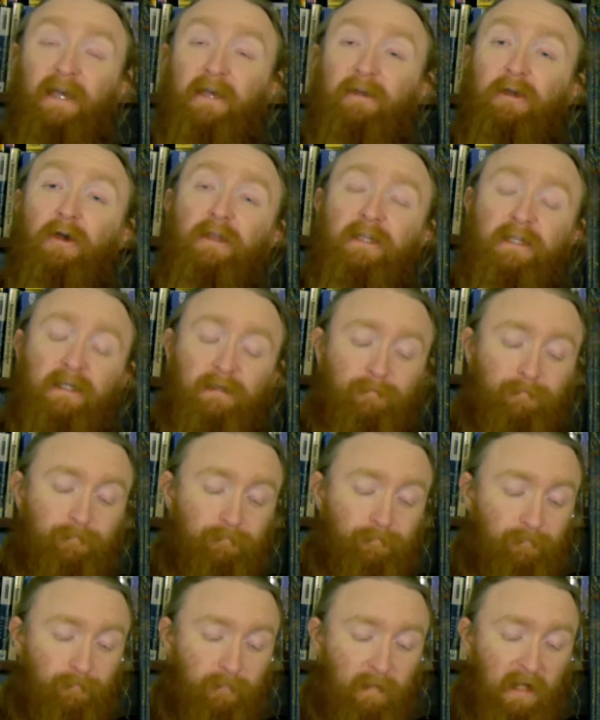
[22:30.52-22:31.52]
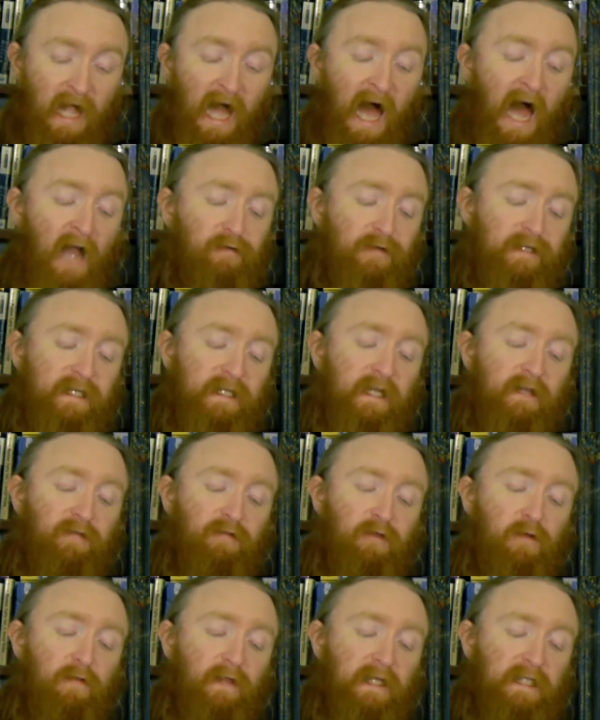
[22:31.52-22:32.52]
And I could. I could
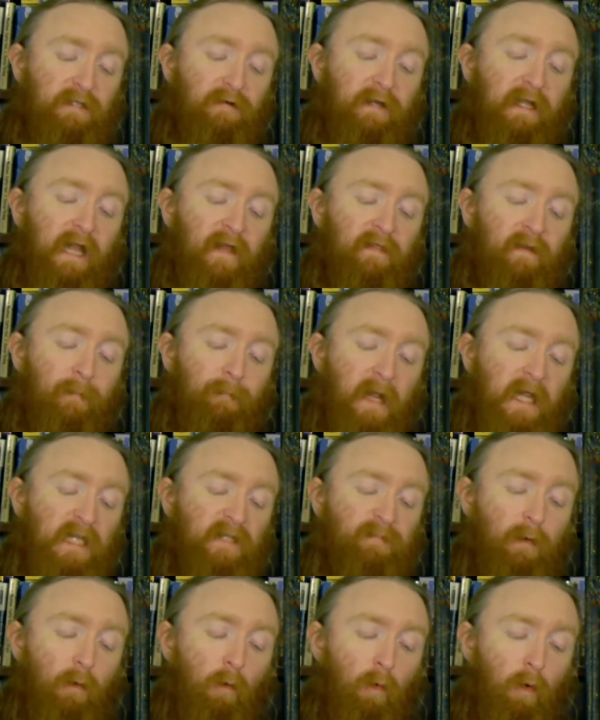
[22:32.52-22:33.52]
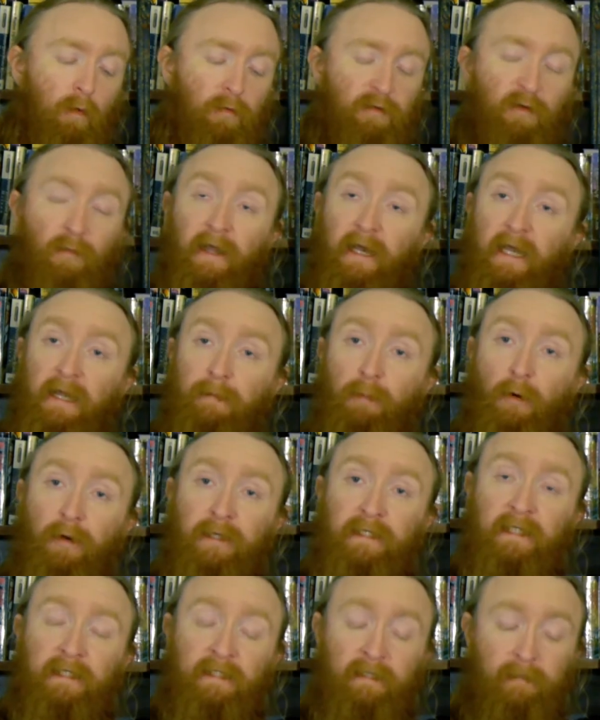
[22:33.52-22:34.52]
see through the street and the basement wall to where he
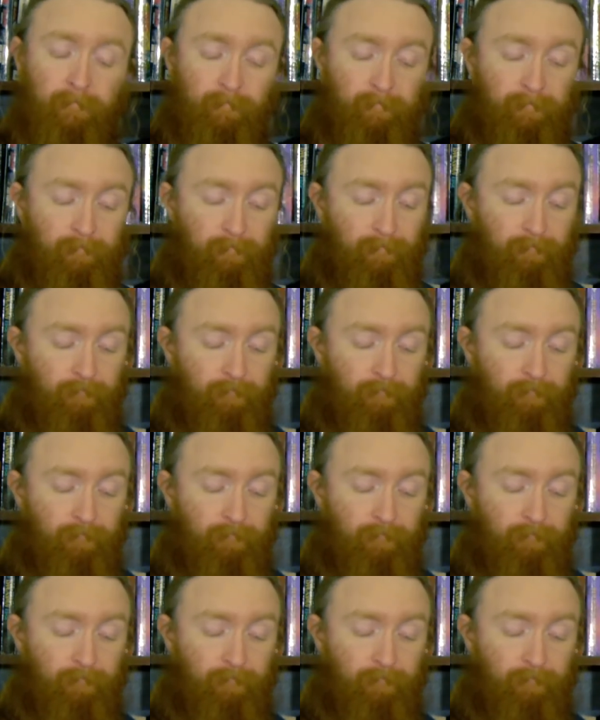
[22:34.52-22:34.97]
pointed.